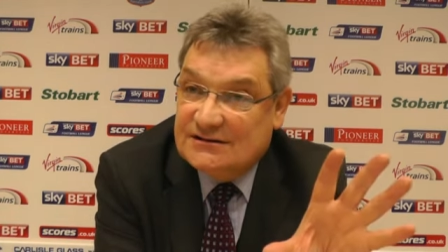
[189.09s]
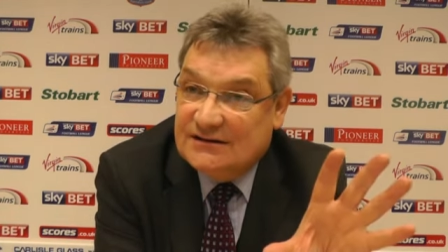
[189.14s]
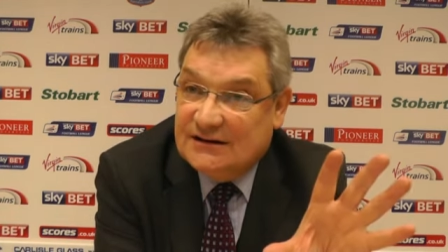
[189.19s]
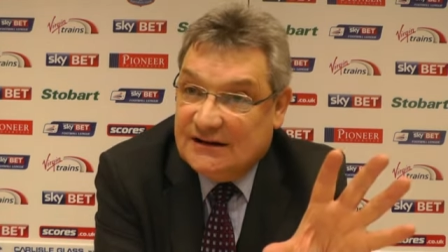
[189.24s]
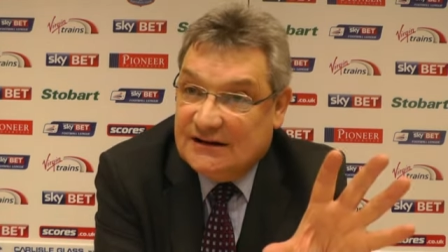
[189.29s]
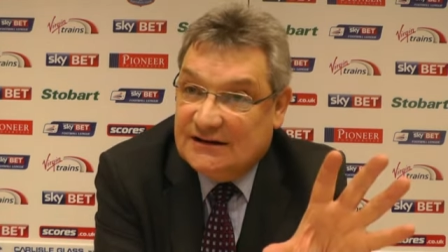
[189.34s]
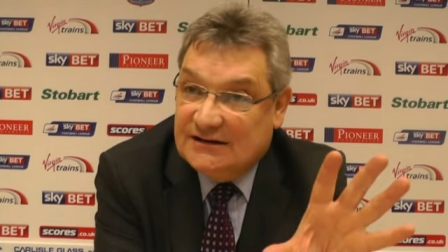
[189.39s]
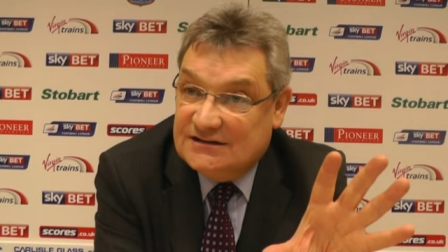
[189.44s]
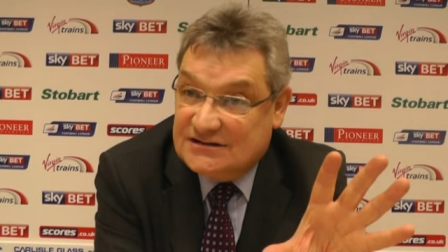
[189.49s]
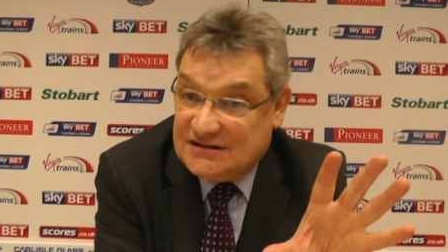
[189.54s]

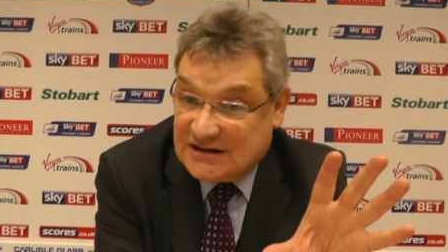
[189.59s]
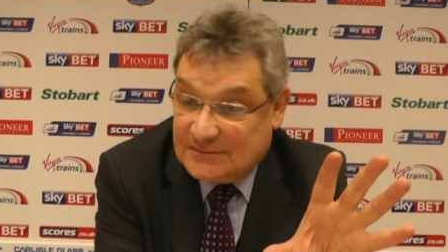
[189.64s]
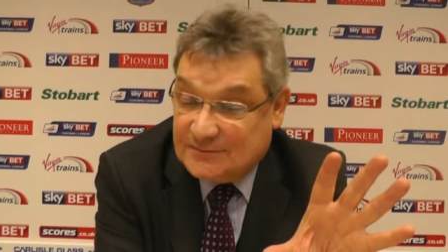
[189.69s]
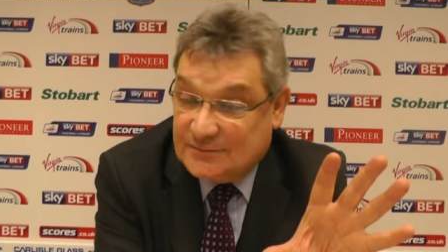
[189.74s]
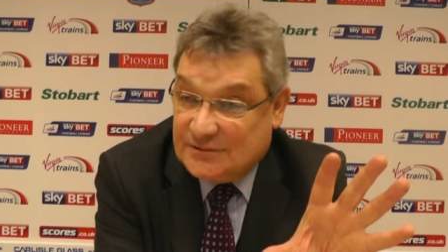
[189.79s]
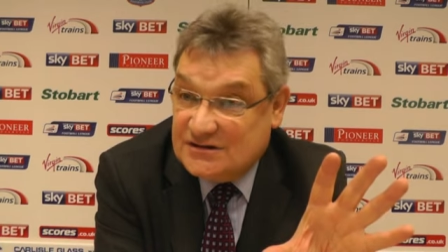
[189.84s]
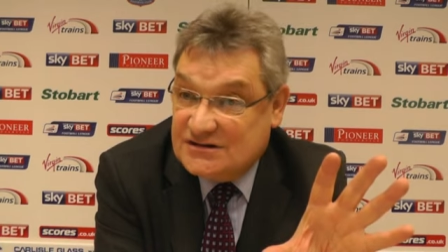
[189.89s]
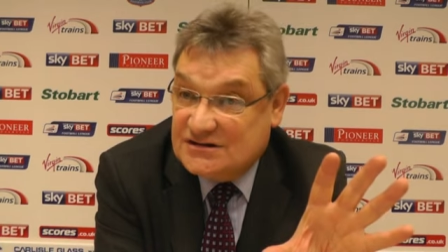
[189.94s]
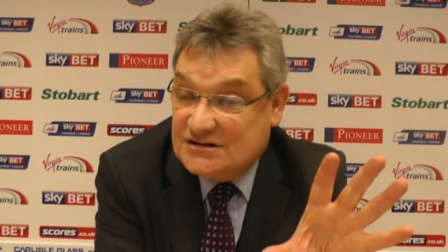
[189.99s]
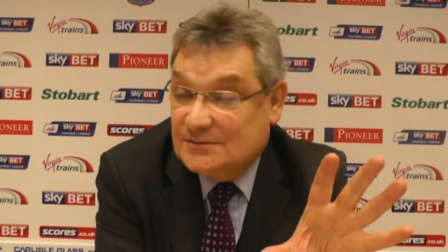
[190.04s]
in the
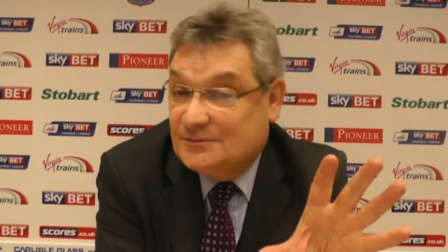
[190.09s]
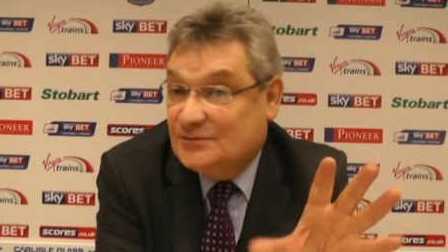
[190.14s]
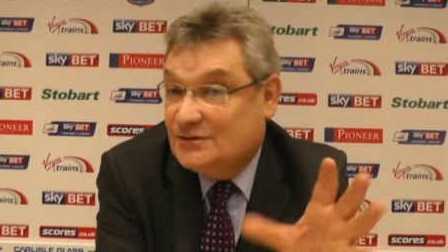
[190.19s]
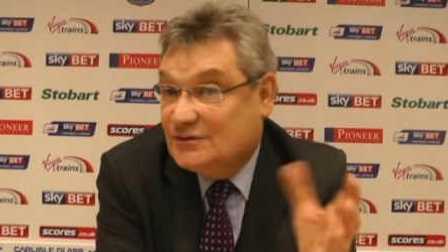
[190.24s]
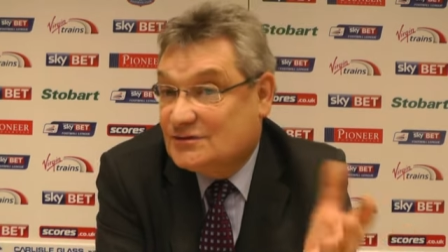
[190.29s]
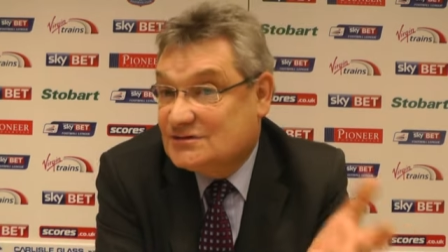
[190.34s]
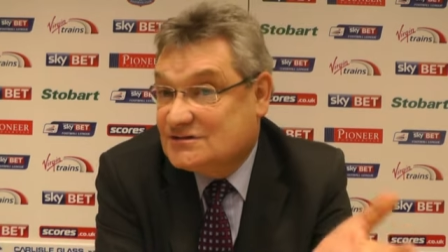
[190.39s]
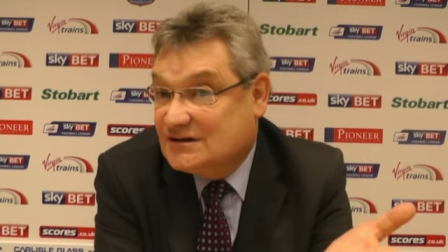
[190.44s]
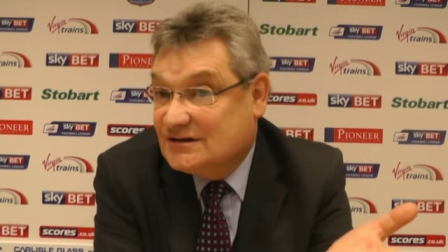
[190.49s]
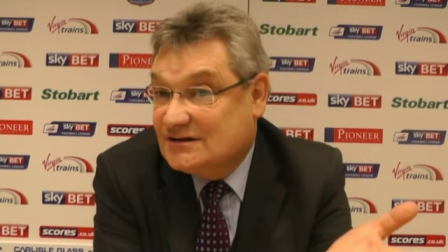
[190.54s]
Championship,
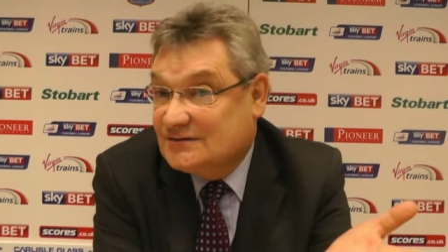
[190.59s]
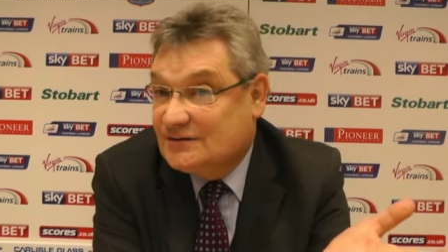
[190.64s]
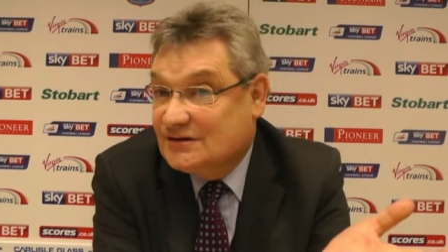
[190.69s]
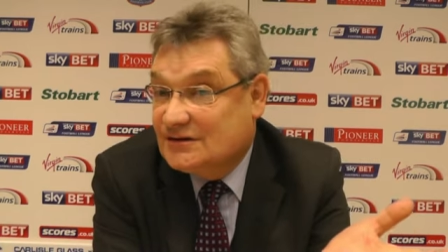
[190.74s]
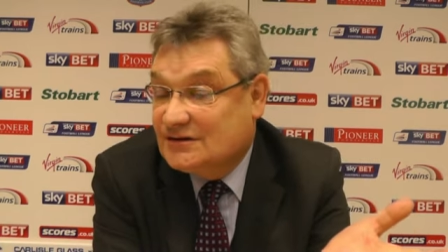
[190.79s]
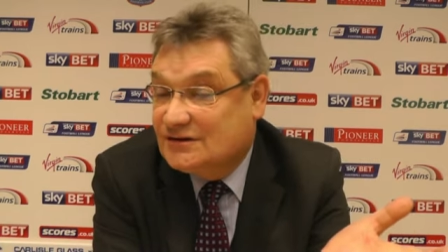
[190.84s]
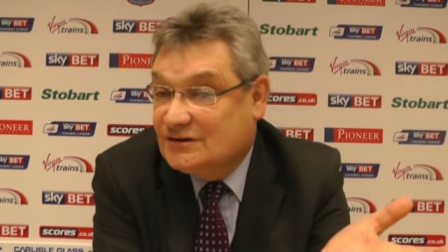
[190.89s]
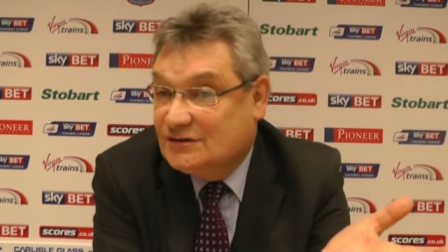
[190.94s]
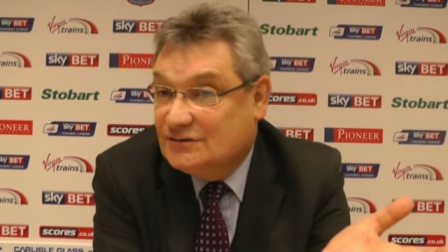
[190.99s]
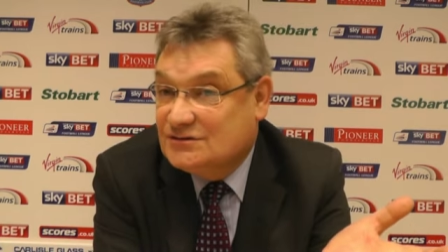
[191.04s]
those that have
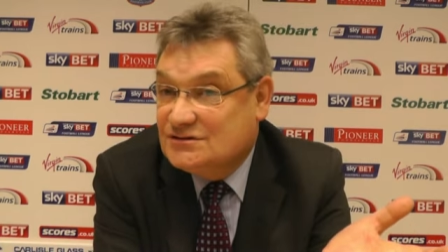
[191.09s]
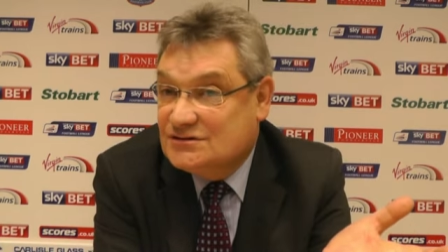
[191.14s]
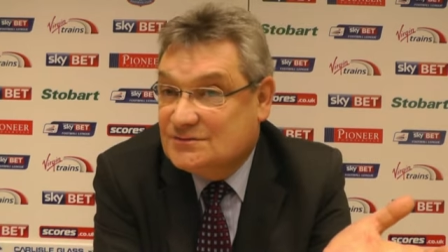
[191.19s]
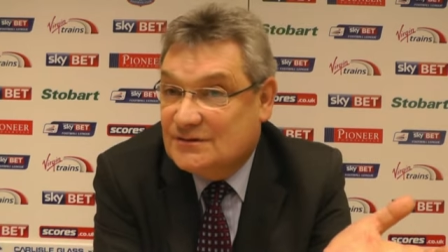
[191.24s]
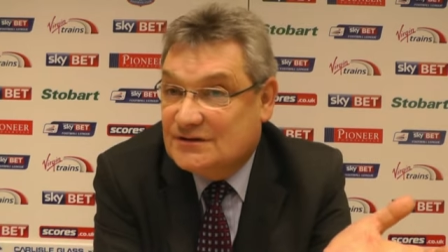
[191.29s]
got huge